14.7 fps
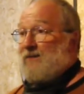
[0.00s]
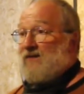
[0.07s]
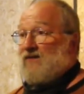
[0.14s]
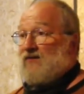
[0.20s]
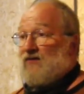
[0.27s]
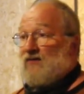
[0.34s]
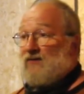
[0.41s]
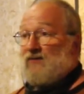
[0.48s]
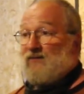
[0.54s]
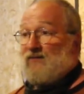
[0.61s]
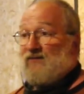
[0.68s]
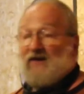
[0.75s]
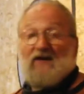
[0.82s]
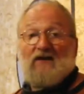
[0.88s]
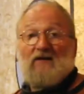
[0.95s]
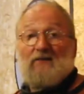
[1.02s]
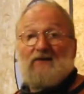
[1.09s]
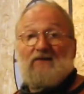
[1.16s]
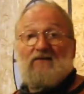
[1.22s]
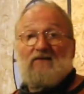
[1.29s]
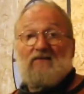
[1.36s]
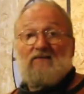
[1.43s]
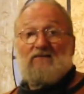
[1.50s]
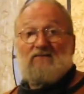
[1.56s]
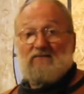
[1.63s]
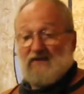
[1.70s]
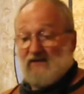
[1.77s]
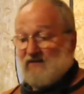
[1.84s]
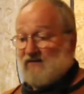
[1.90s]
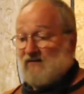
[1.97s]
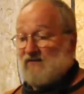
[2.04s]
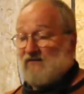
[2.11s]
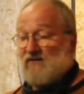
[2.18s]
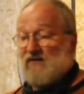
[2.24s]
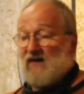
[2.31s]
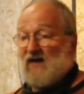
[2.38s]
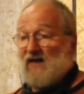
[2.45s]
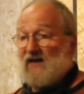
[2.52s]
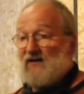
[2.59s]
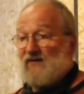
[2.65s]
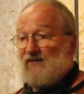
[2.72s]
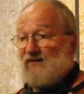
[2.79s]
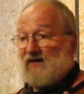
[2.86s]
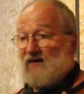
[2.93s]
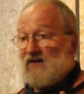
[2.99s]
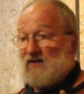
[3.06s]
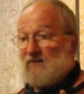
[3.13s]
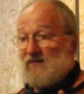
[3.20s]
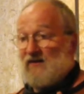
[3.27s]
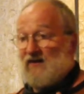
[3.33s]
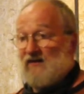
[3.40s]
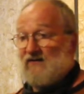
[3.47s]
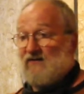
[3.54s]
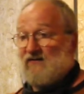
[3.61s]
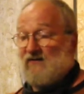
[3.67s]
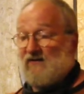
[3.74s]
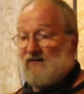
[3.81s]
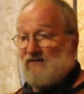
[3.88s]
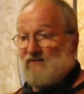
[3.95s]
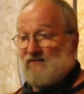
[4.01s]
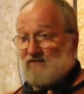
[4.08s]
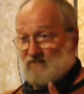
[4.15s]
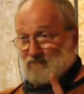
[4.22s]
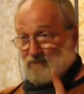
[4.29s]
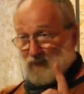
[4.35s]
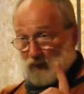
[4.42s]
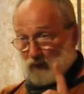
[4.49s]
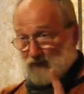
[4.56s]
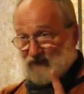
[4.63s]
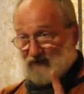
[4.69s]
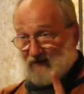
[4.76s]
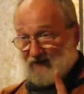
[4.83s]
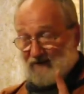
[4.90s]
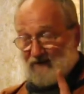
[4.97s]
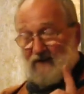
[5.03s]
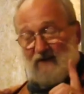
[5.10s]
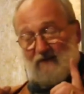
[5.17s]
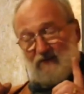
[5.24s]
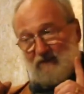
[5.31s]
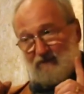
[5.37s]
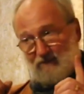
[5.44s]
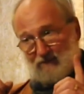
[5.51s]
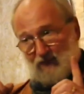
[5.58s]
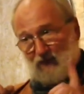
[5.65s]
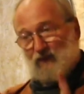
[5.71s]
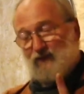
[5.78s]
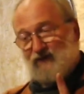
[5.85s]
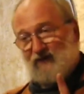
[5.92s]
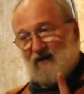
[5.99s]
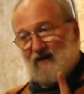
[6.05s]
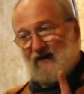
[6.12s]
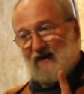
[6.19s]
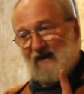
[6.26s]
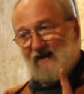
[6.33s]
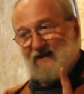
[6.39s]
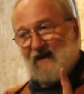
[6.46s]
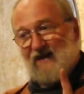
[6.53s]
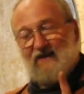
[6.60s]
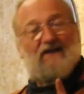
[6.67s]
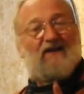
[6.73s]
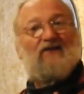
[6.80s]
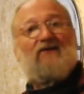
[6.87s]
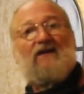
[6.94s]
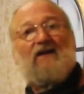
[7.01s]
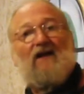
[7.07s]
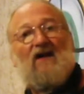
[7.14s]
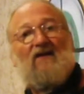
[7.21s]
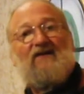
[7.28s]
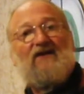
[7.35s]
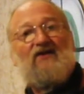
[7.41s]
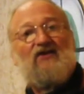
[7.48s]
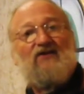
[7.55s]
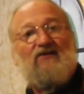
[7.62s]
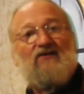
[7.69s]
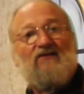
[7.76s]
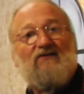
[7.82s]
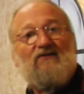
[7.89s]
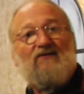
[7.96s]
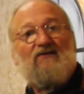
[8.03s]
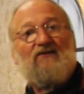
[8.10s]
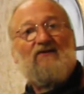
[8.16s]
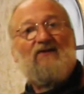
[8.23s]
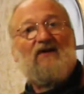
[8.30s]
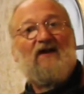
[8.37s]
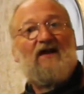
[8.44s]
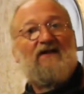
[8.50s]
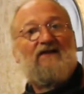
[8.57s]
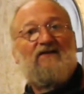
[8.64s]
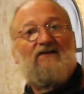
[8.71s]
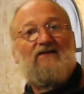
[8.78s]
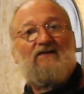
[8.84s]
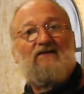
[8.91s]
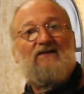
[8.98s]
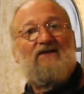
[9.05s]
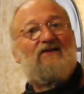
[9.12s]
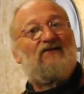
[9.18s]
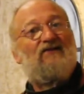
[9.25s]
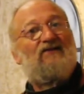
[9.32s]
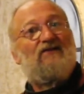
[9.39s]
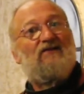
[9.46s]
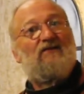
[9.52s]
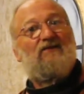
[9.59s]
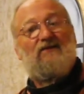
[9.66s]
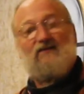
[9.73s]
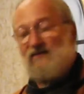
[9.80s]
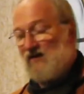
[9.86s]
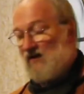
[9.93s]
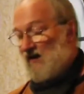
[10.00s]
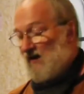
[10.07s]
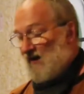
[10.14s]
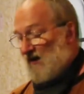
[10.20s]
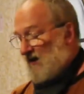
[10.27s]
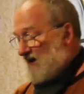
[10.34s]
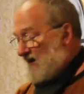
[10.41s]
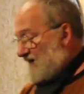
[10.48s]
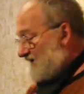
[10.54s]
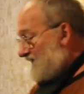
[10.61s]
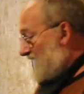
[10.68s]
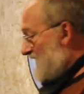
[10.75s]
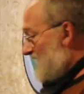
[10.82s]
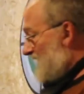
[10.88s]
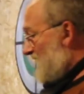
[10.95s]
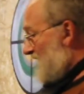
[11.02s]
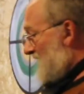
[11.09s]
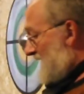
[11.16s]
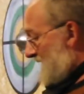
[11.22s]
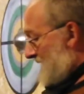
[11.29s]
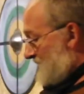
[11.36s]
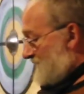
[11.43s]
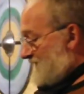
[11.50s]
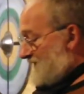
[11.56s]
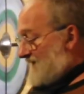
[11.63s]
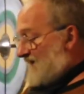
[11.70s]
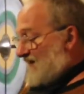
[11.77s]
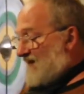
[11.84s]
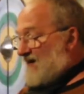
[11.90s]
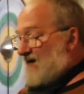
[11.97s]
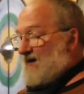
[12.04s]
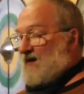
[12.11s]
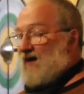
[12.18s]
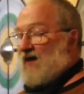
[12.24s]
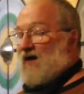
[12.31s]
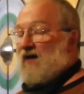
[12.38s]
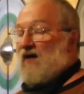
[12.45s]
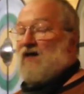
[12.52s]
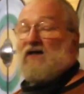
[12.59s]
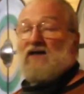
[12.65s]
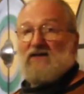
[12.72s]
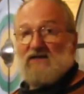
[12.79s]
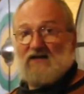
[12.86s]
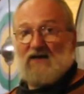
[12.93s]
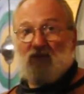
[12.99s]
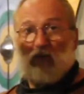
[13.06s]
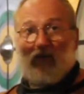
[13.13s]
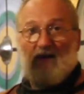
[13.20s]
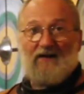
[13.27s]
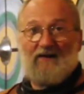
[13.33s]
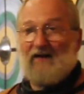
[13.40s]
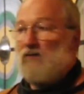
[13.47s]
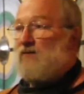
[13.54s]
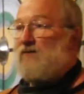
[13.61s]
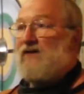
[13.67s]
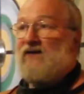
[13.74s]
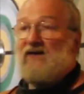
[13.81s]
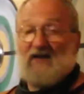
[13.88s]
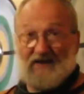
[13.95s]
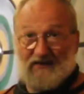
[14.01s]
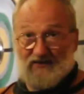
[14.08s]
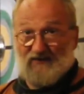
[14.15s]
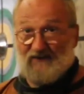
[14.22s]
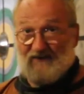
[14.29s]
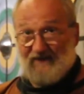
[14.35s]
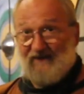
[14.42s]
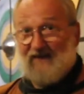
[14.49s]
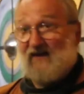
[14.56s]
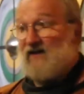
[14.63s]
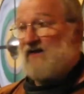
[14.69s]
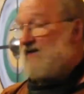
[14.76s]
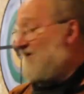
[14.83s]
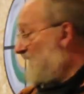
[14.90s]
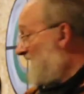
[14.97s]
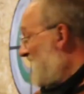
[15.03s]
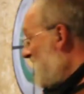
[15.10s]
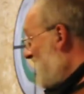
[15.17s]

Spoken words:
to the urban distance, and the urban axe bullseye, the urban bullseye is actually 3.5 inches against 1 3/4 inches. So yeah, I can understand why that would be the case for these,